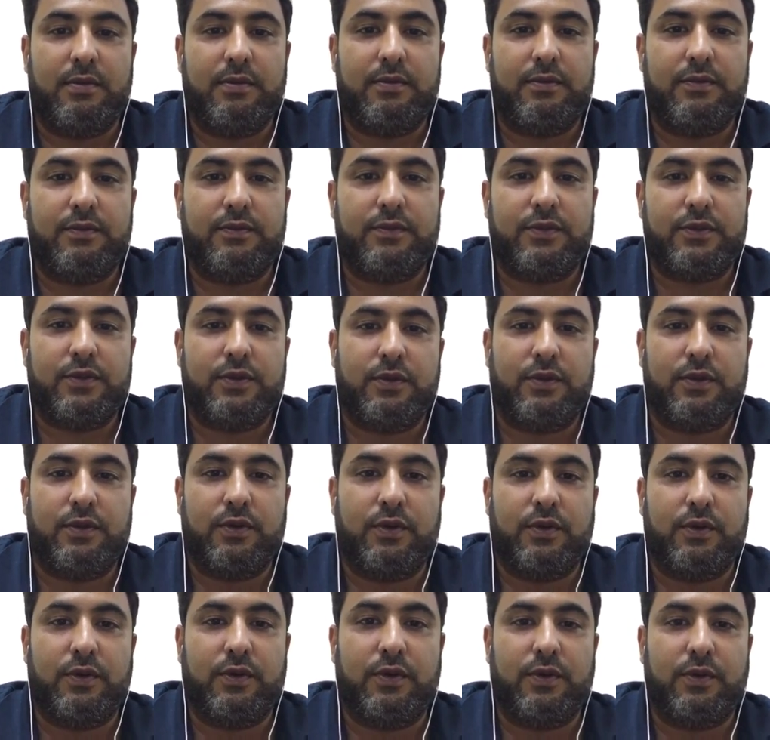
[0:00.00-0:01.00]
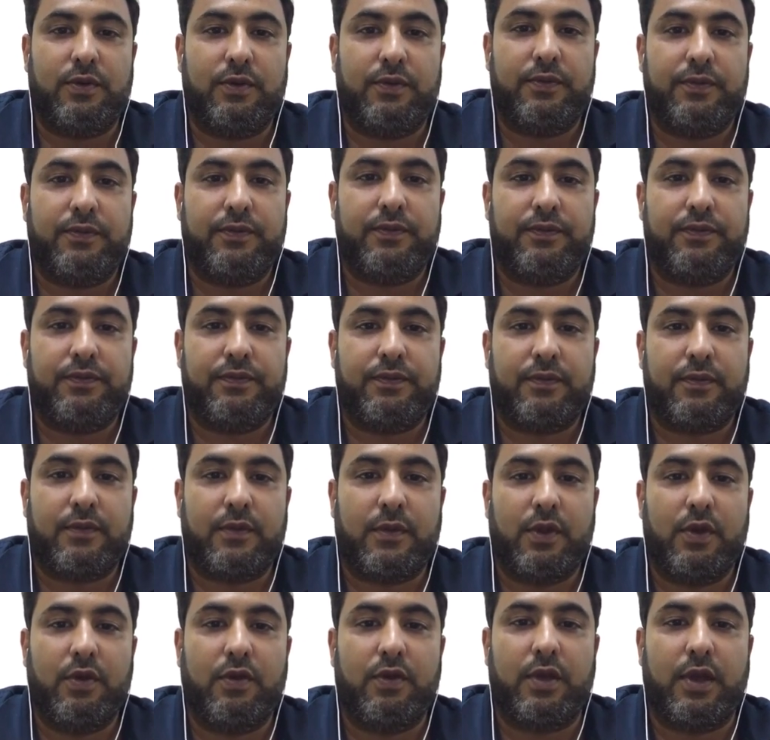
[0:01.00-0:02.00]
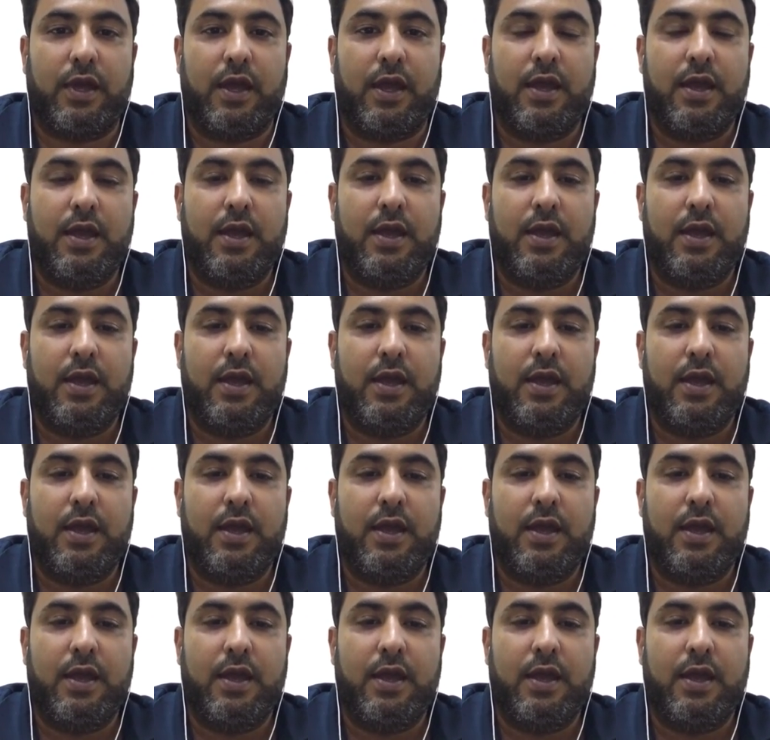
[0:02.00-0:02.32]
So, okay.